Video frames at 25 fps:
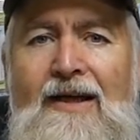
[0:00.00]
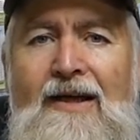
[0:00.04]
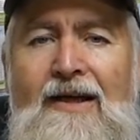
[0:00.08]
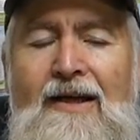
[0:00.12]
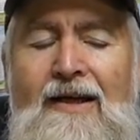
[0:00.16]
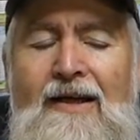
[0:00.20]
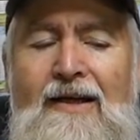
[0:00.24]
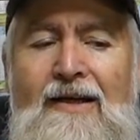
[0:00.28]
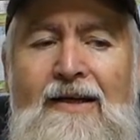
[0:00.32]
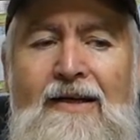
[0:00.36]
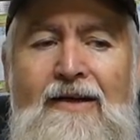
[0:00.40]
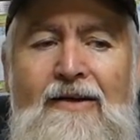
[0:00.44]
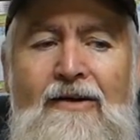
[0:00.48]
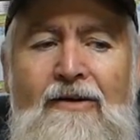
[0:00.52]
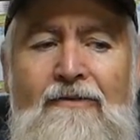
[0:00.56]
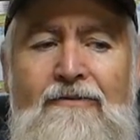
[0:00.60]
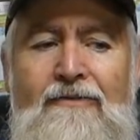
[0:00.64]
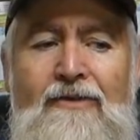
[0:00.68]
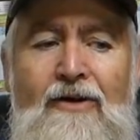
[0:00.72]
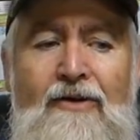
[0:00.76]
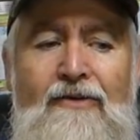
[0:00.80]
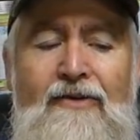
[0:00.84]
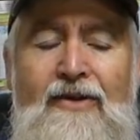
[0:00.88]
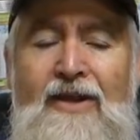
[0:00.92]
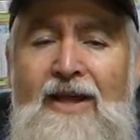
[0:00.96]
and I've
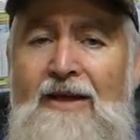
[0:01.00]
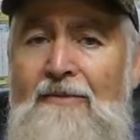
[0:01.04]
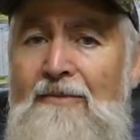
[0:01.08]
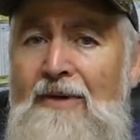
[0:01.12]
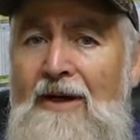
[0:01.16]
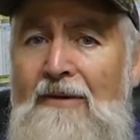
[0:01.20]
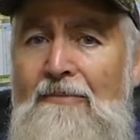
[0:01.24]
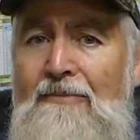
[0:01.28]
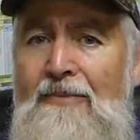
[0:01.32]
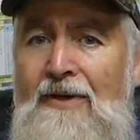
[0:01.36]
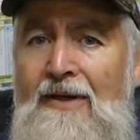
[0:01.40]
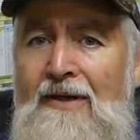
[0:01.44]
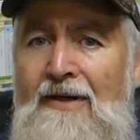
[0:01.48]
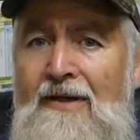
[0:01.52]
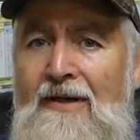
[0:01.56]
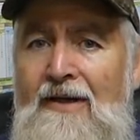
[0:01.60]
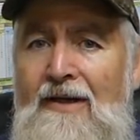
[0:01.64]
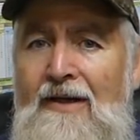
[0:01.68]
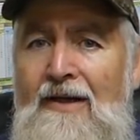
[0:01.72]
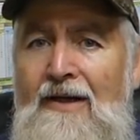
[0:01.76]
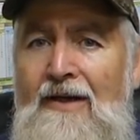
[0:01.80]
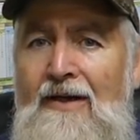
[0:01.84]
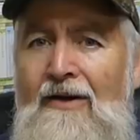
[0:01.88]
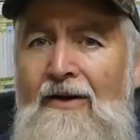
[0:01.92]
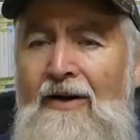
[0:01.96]
got them up, and
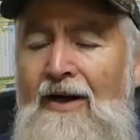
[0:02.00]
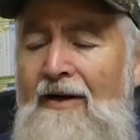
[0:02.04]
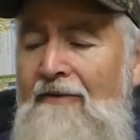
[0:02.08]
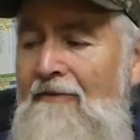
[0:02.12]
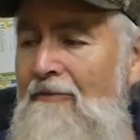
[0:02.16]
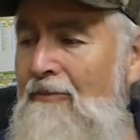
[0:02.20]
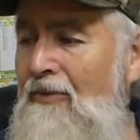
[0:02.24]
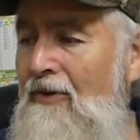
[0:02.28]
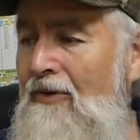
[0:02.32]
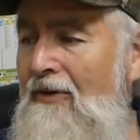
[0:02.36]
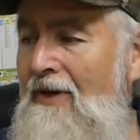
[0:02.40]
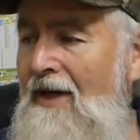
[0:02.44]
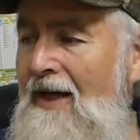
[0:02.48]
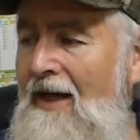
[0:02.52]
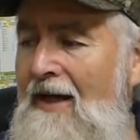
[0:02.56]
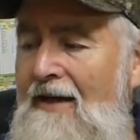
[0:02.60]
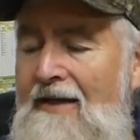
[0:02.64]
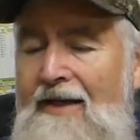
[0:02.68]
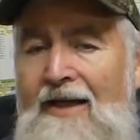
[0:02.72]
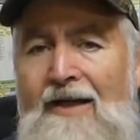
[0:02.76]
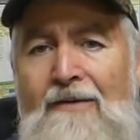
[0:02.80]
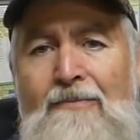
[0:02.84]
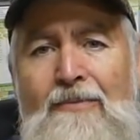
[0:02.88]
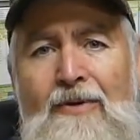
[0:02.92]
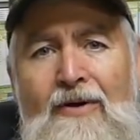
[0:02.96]
I haven't put it
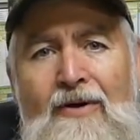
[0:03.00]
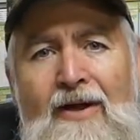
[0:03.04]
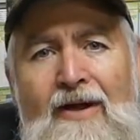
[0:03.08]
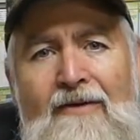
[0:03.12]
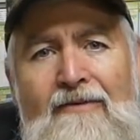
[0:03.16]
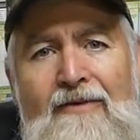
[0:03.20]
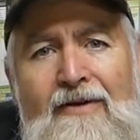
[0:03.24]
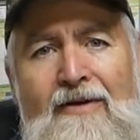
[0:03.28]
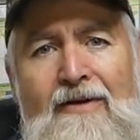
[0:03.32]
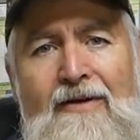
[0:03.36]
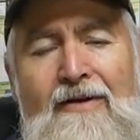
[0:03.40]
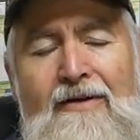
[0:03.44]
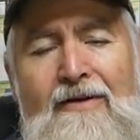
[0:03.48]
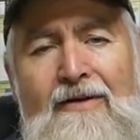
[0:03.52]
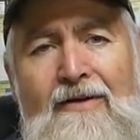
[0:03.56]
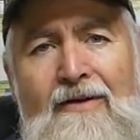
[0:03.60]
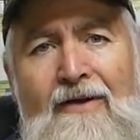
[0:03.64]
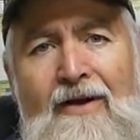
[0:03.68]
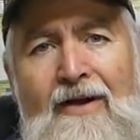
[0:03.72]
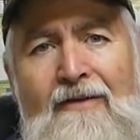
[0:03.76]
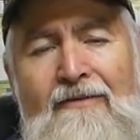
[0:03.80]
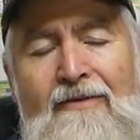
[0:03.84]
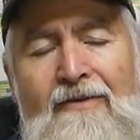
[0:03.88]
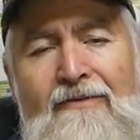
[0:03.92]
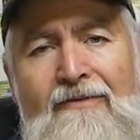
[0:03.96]
out yet, but I
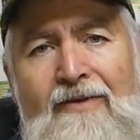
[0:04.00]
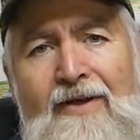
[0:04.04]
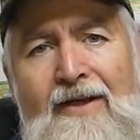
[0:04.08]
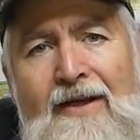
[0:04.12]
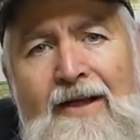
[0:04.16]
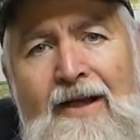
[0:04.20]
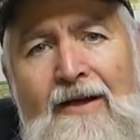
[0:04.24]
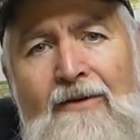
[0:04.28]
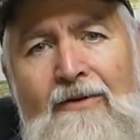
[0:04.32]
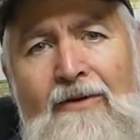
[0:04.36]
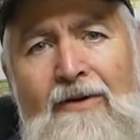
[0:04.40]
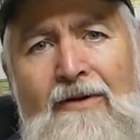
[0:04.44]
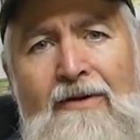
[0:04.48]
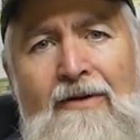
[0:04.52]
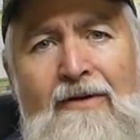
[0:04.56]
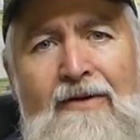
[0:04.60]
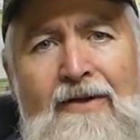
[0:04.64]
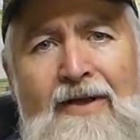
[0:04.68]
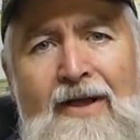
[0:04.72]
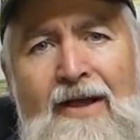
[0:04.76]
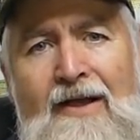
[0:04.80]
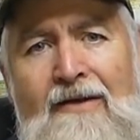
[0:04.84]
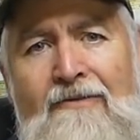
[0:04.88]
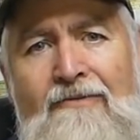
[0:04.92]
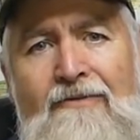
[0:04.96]
have a video on
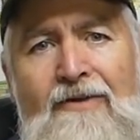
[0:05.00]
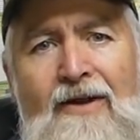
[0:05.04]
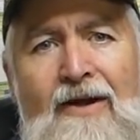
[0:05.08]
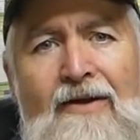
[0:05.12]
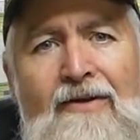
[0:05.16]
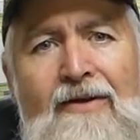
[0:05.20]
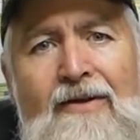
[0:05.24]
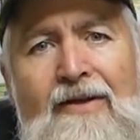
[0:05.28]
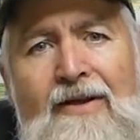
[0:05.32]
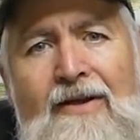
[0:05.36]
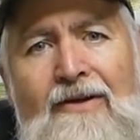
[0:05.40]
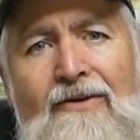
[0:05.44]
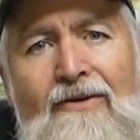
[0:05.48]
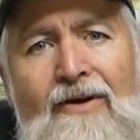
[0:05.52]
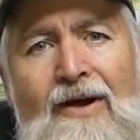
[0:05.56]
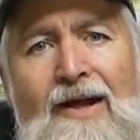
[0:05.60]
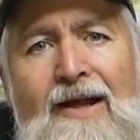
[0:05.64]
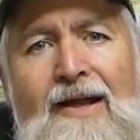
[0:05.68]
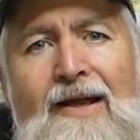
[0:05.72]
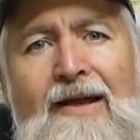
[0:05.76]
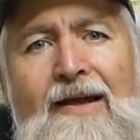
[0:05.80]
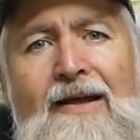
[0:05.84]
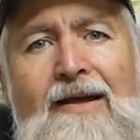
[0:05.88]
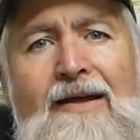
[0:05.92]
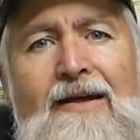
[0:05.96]
the end float in the
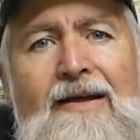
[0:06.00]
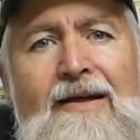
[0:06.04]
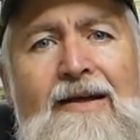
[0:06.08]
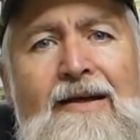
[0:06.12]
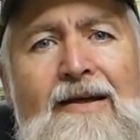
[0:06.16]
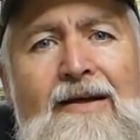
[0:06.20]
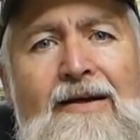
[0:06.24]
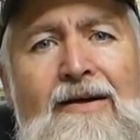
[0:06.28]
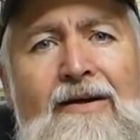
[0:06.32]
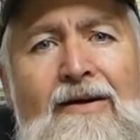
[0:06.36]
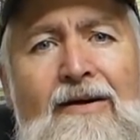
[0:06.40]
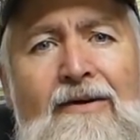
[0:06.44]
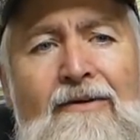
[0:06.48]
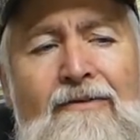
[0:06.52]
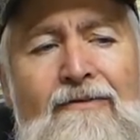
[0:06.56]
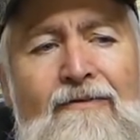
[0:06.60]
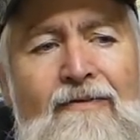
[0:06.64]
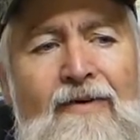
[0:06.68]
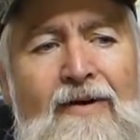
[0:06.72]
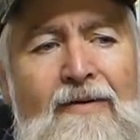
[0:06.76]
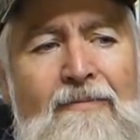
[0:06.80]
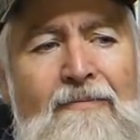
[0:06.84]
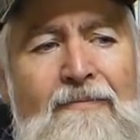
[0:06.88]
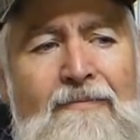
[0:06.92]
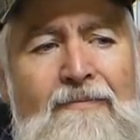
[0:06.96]
crank
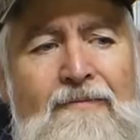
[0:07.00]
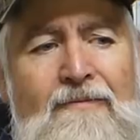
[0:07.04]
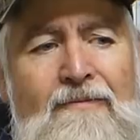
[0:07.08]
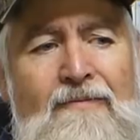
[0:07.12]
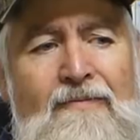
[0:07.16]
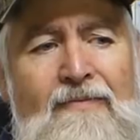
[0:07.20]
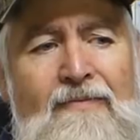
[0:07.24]
of